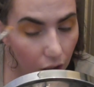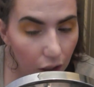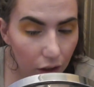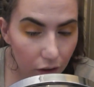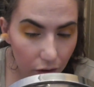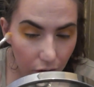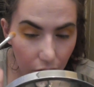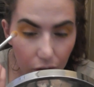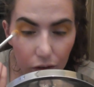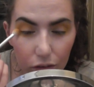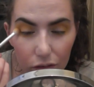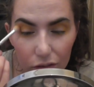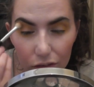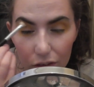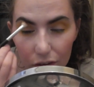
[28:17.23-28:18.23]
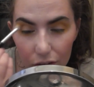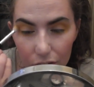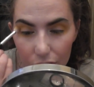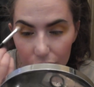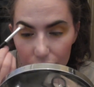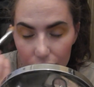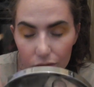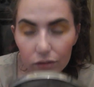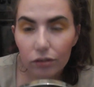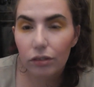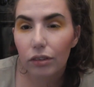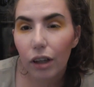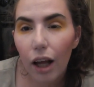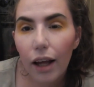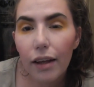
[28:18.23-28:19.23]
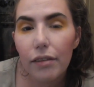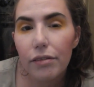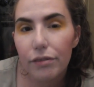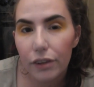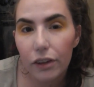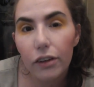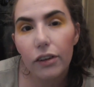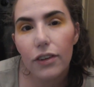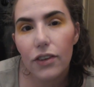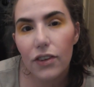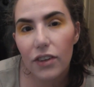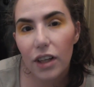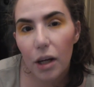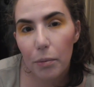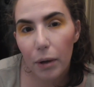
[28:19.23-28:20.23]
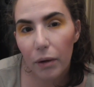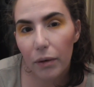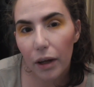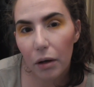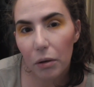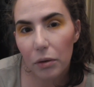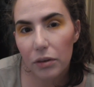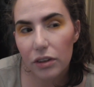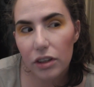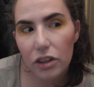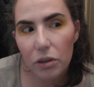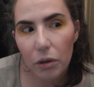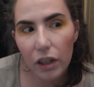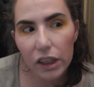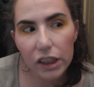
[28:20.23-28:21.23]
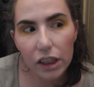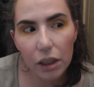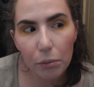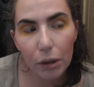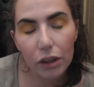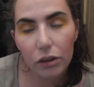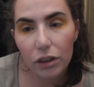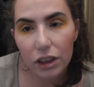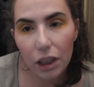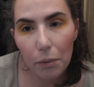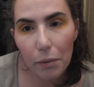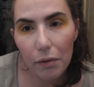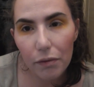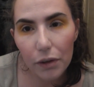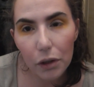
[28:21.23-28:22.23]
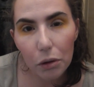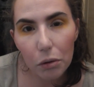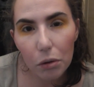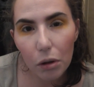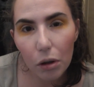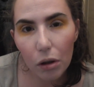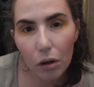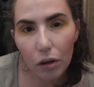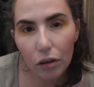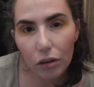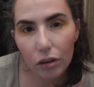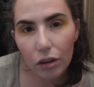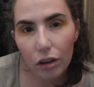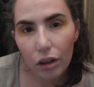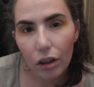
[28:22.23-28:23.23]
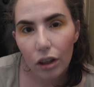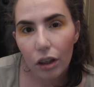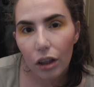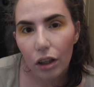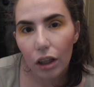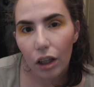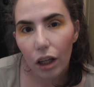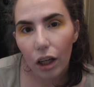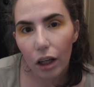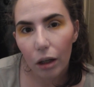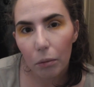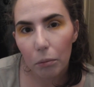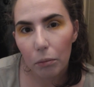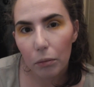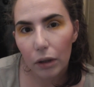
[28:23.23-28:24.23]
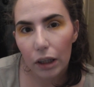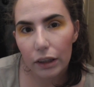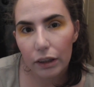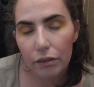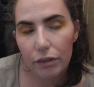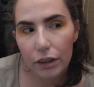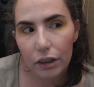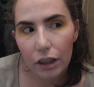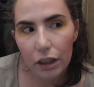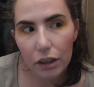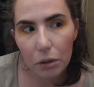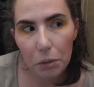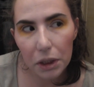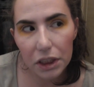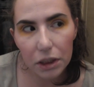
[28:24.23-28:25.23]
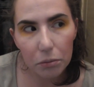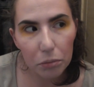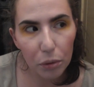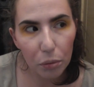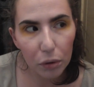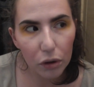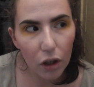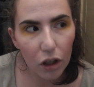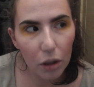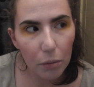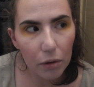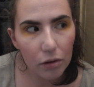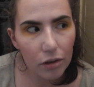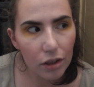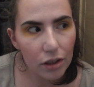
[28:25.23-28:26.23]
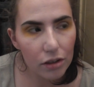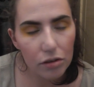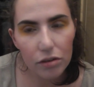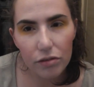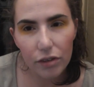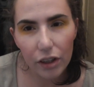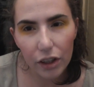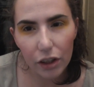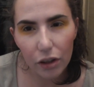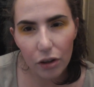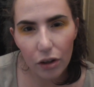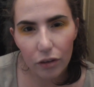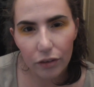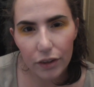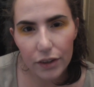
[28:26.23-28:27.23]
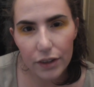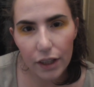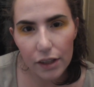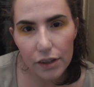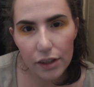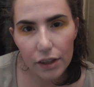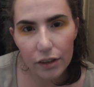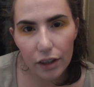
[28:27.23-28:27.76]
I don't know, I have feels about that whole situation. I might do a separate video on, because I feel like the way some people talk about it is very condescending.